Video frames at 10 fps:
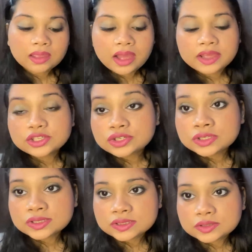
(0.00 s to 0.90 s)
I
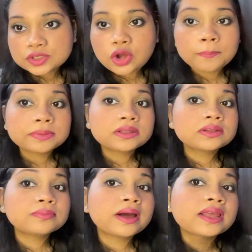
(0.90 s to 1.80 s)
just topped
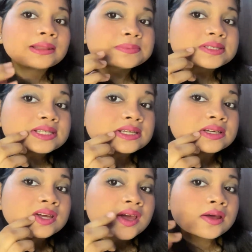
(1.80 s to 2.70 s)
my lipstick
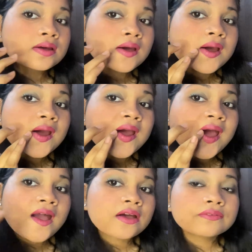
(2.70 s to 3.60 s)

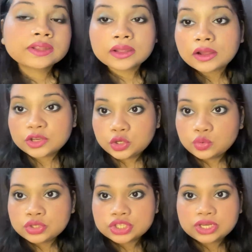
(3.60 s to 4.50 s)
with a
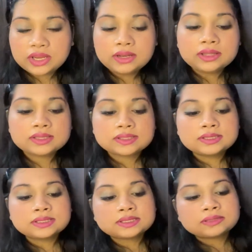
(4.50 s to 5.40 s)
nude shade. This
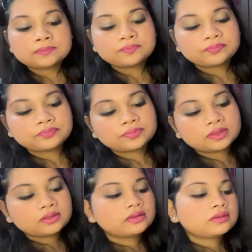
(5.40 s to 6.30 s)
is
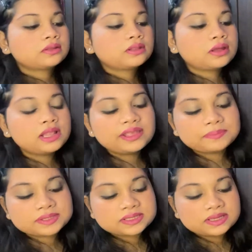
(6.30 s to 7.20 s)
a
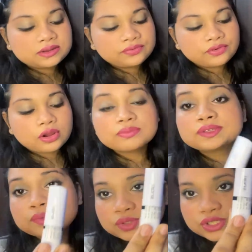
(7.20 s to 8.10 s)
lipstick from
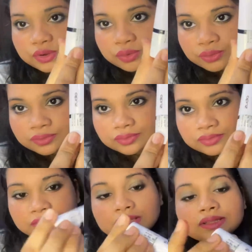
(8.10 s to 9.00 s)
Zudio.
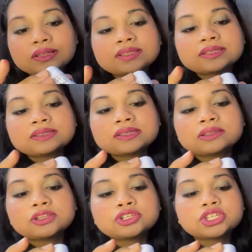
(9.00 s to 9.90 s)
This is
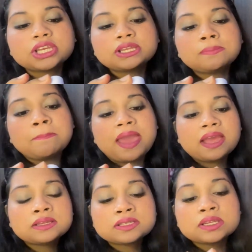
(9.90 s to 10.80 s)
in the shade
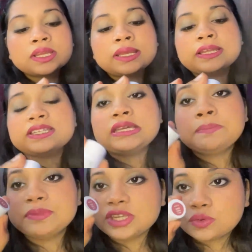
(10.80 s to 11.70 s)
matte
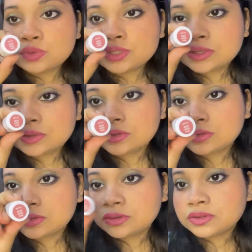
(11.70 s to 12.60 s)
deep nude.
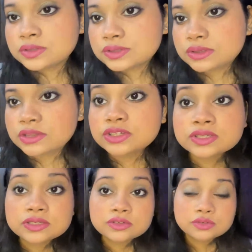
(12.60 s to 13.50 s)
So I just